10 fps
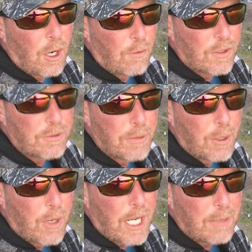over the
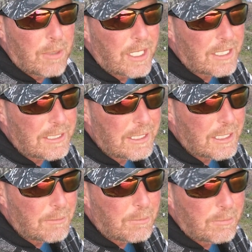spillway, but it's
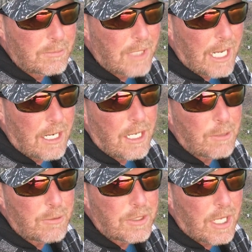still at
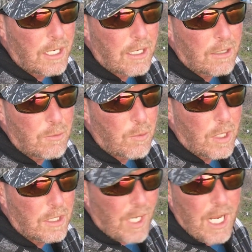100% or
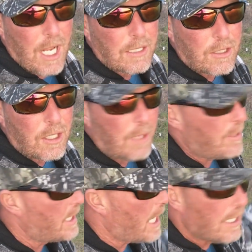101. Yeah, I
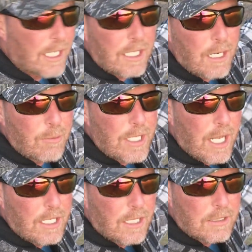went
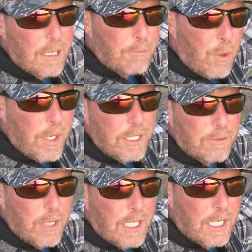down there because at
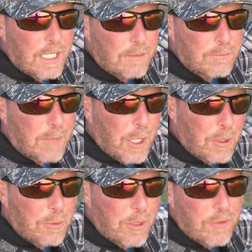points where I caught my
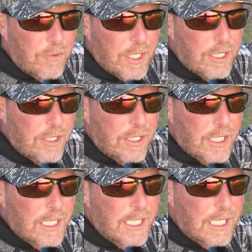only winter fish
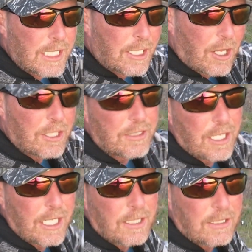in all these
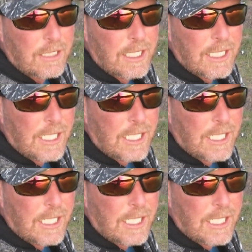lakes.